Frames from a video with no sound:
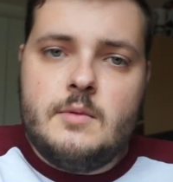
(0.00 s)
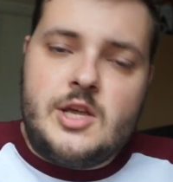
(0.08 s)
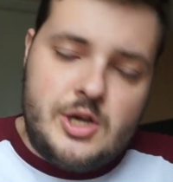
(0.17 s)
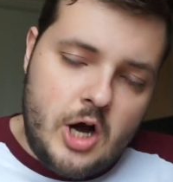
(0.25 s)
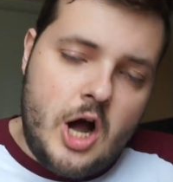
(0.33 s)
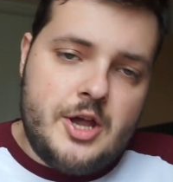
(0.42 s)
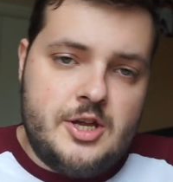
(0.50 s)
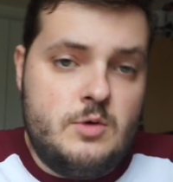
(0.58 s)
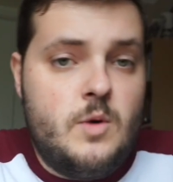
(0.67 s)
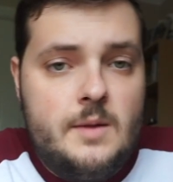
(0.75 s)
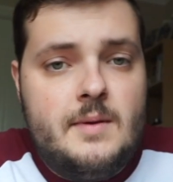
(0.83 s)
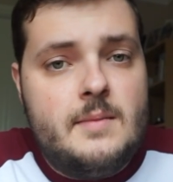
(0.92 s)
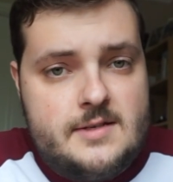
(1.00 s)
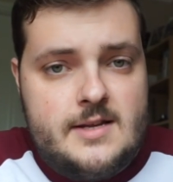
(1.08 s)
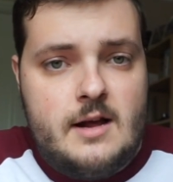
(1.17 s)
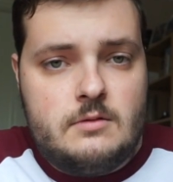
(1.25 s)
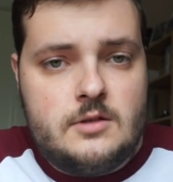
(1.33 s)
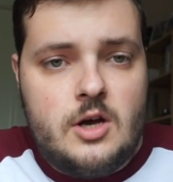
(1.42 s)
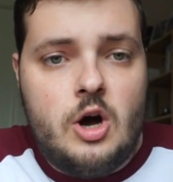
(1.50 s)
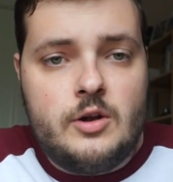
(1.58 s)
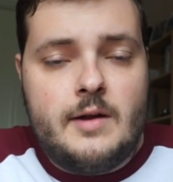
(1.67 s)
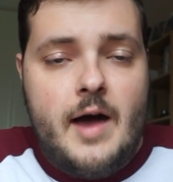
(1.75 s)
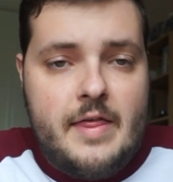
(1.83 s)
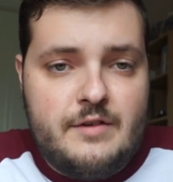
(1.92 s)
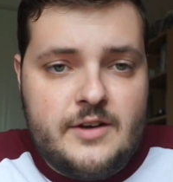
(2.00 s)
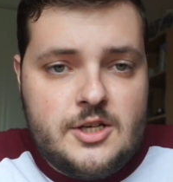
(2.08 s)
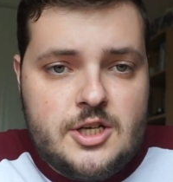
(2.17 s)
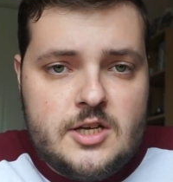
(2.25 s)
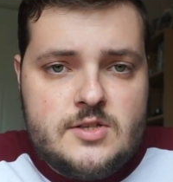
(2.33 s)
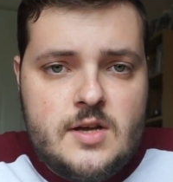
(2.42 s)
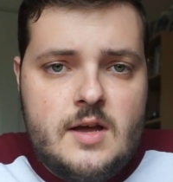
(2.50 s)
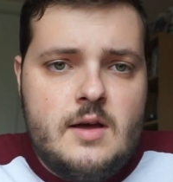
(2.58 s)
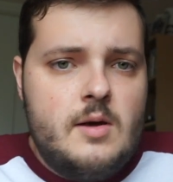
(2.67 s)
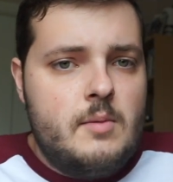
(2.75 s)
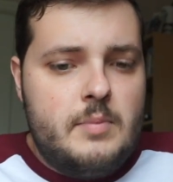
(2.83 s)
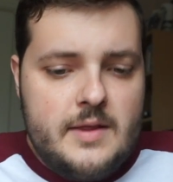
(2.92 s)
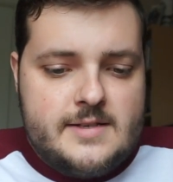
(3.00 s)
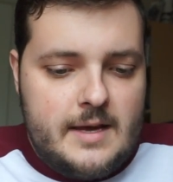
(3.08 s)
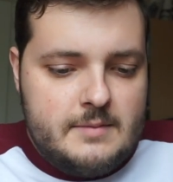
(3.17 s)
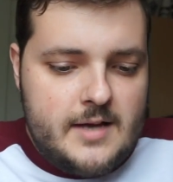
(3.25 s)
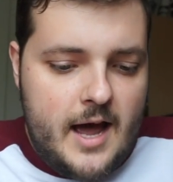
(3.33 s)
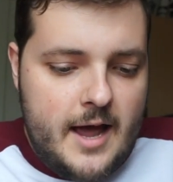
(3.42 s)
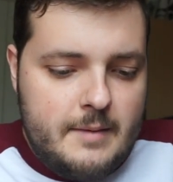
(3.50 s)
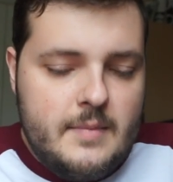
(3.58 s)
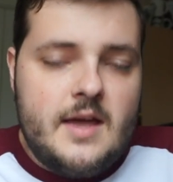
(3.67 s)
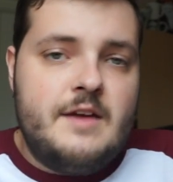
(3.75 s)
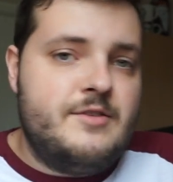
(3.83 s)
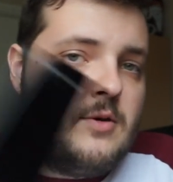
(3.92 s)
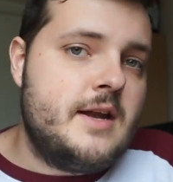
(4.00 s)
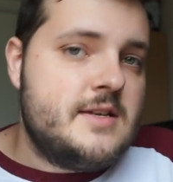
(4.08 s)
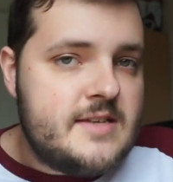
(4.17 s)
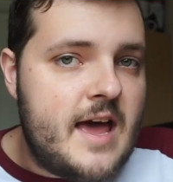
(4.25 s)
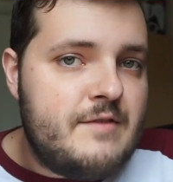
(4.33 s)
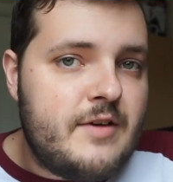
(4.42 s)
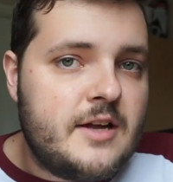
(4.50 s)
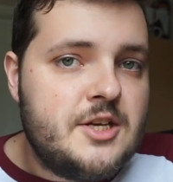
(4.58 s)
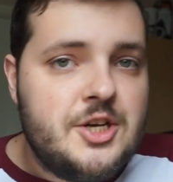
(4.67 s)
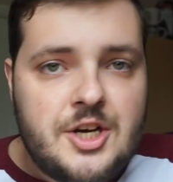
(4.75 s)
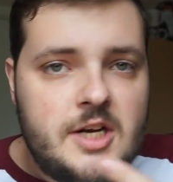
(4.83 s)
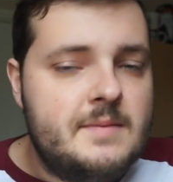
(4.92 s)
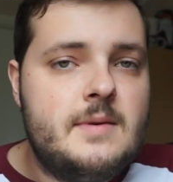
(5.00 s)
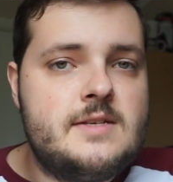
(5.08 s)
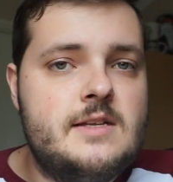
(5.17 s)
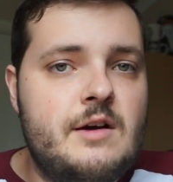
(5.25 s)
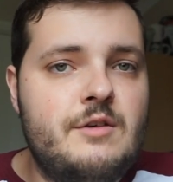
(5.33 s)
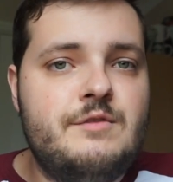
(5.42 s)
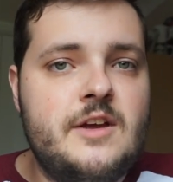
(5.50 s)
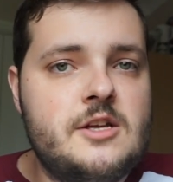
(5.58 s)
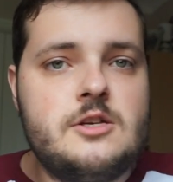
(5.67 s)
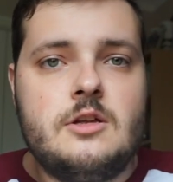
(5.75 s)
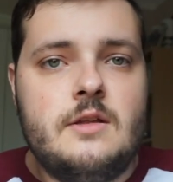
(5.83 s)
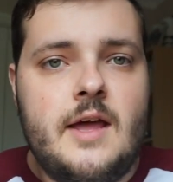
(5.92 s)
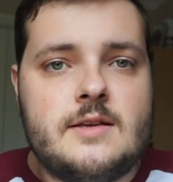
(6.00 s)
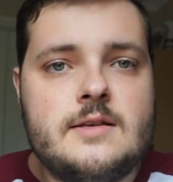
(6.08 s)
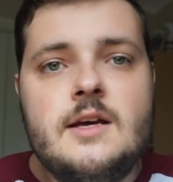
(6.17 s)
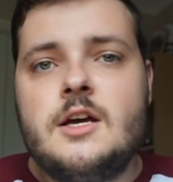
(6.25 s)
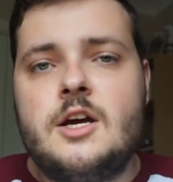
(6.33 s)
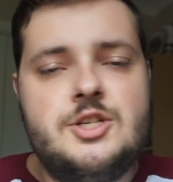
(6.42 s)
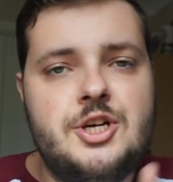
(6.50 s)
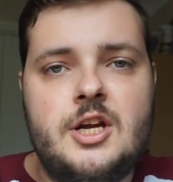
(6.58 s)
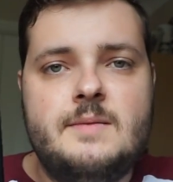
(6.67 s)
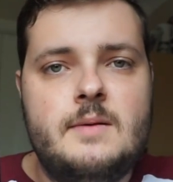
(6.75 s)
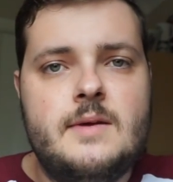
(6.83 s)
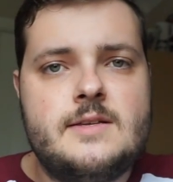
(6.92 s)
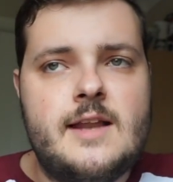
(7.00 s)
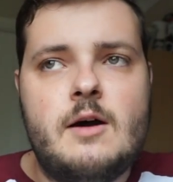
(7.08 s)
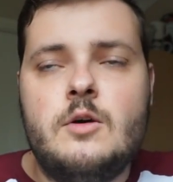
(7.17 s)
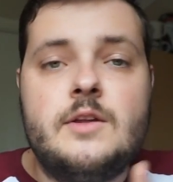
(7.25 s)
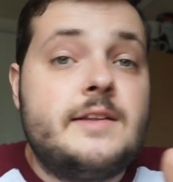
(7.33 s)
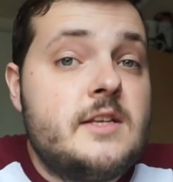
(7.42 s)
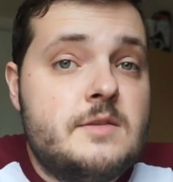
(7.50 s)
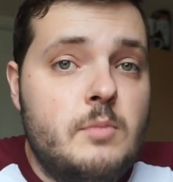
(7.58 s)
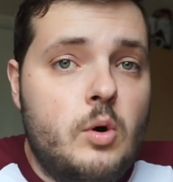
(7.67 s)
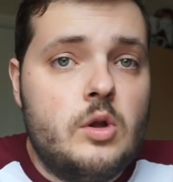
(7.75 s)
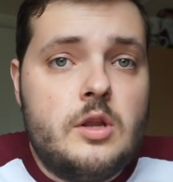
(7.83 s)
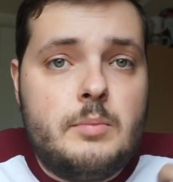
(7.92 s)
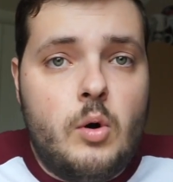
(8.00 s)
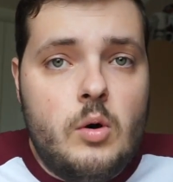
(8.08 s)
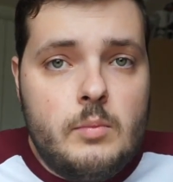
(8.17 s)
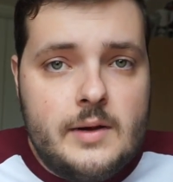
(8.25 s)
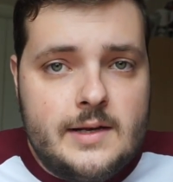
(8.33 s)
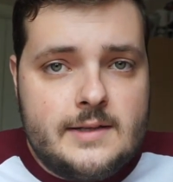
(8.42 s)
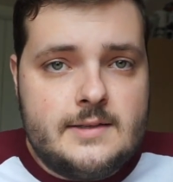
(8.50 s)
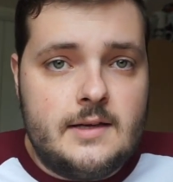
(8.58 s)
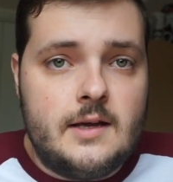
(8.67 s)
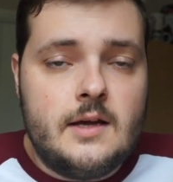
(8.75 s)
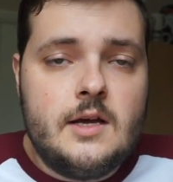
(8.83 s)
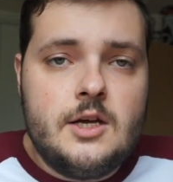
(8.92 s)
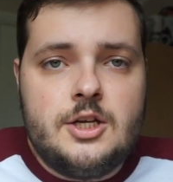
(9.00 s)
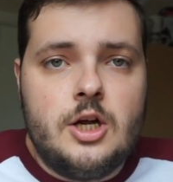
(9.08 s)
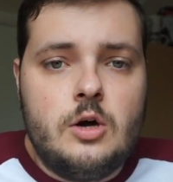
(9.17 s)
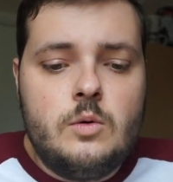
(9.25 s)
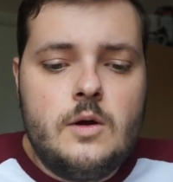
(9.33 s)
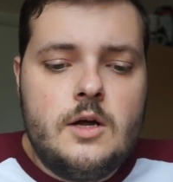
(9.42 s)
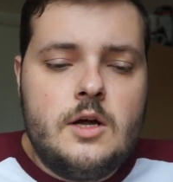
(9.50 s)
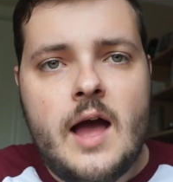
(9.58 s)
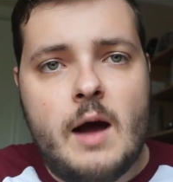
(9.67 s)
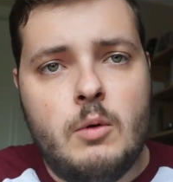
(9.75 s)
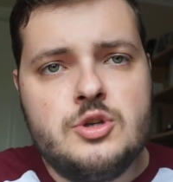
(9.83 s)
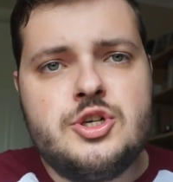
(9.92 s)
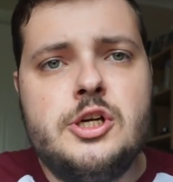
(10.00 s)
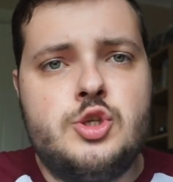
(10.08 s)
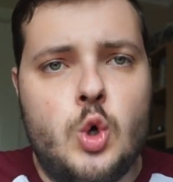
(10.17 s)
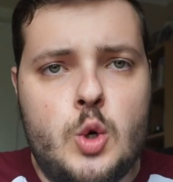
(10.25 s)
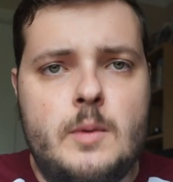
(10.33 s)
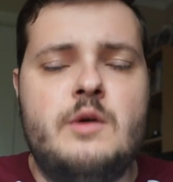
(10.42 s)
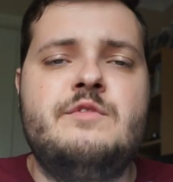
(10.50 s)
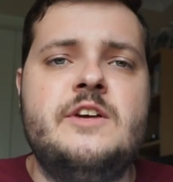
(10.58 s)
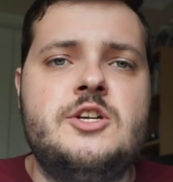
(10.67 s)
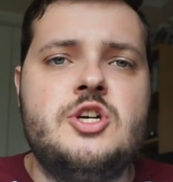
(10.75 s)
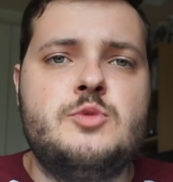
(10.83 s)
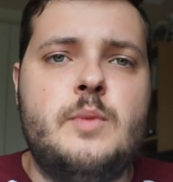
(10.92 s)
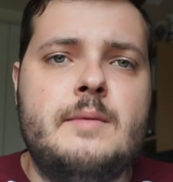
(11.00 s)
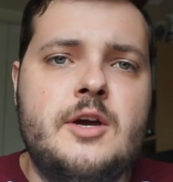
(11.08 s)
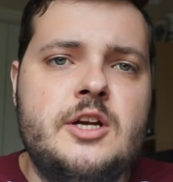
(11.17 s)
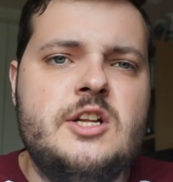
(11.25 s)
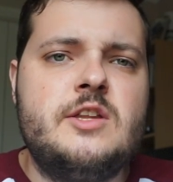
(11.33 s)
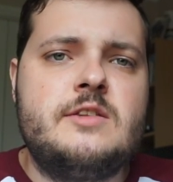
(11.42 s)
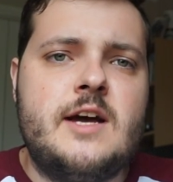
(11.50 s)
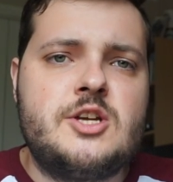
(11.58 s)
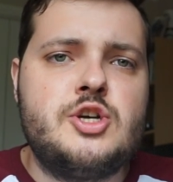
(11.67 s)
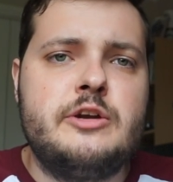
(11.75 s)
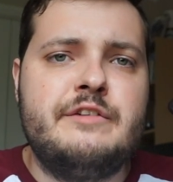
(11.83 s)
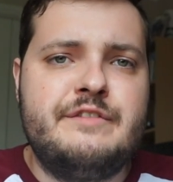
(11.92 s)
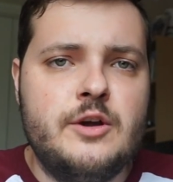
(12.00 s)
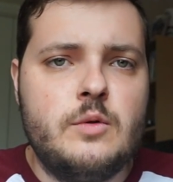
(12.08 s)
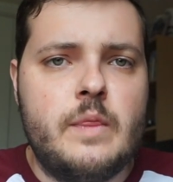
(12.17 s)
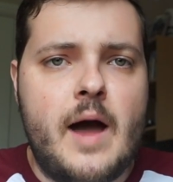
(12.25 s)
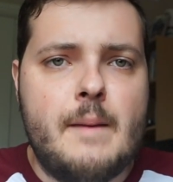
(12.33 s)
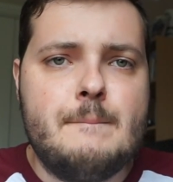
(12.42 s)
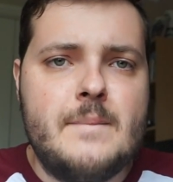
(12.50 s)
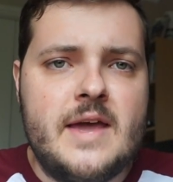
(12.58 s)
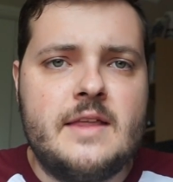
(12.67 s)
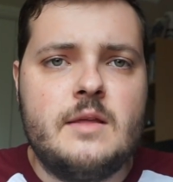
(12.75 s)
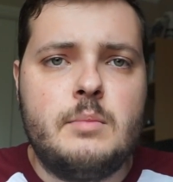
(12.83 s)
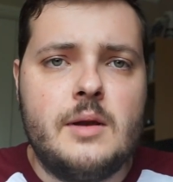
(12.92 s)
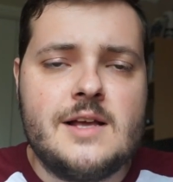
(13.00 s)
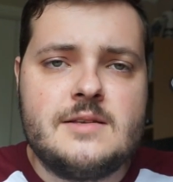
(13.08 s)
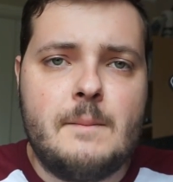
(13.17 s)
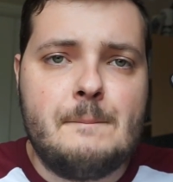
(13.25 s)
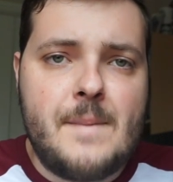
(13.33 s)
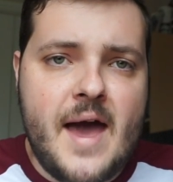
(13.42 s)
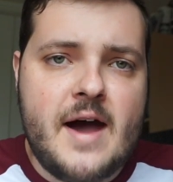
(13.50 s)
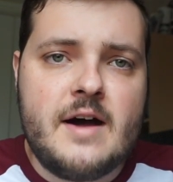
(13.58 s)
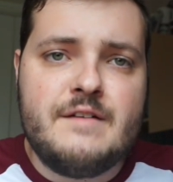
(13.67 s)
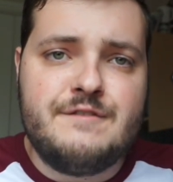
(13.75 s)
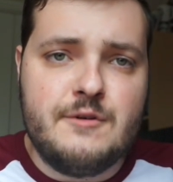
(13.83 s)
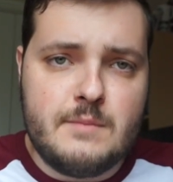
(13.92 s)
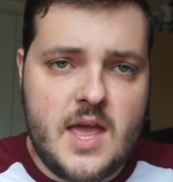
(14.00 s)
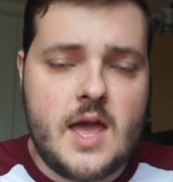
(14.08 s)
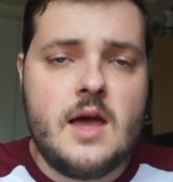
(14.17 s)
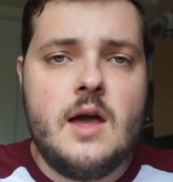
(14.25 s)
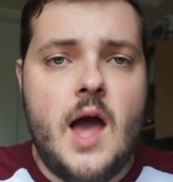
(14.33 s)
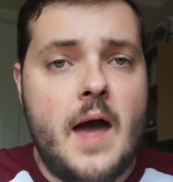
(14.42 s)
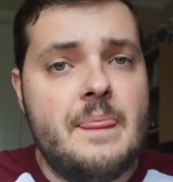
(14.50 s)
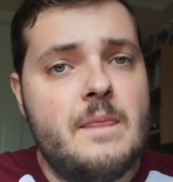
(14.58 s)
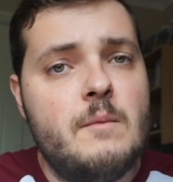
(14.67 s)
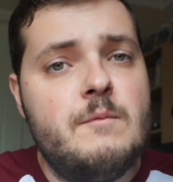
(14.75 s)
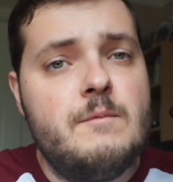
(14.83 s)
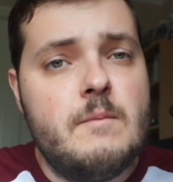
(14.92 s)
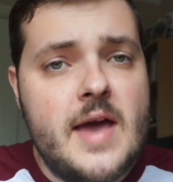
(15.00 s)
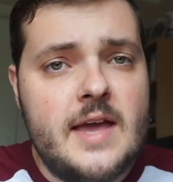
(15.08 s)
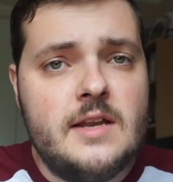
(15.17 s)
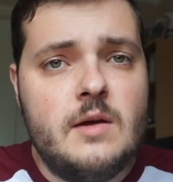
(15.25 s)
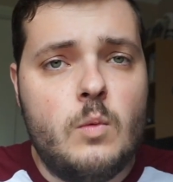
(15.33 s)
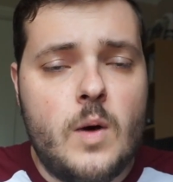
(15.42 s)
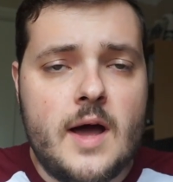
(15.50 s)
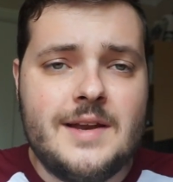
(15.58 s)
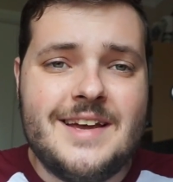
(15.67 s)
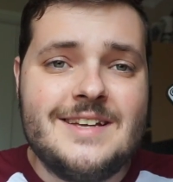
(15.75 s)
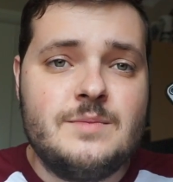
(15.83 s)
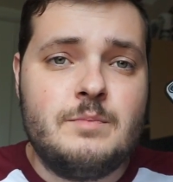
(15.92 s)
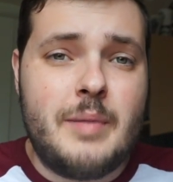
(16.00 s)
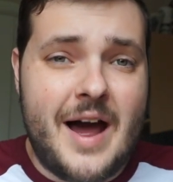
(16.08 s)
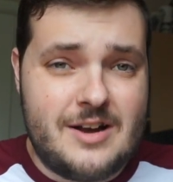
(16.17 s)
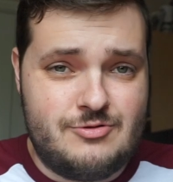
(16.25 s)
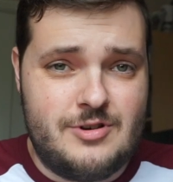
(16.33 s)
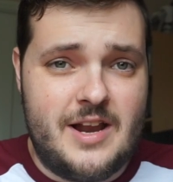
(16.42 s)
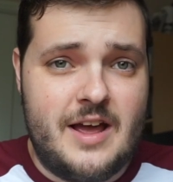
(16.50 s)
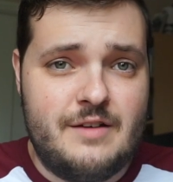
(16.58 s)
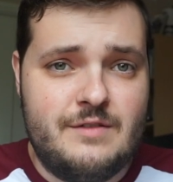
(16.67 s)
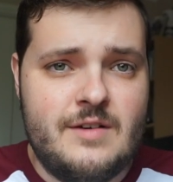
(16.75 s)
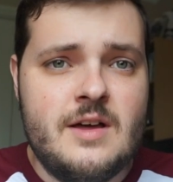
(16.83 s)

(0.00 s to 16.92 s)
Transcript: You will be missing out on other features, but at the same time, if you get a 7, you're gonna be missing out on features on this, because you're gonna be missing out on like the small, the portability, you know? I wasn't gonna talk about features, but I'm gonna touch on a few that make the Plus better for me. And the main one is battery life.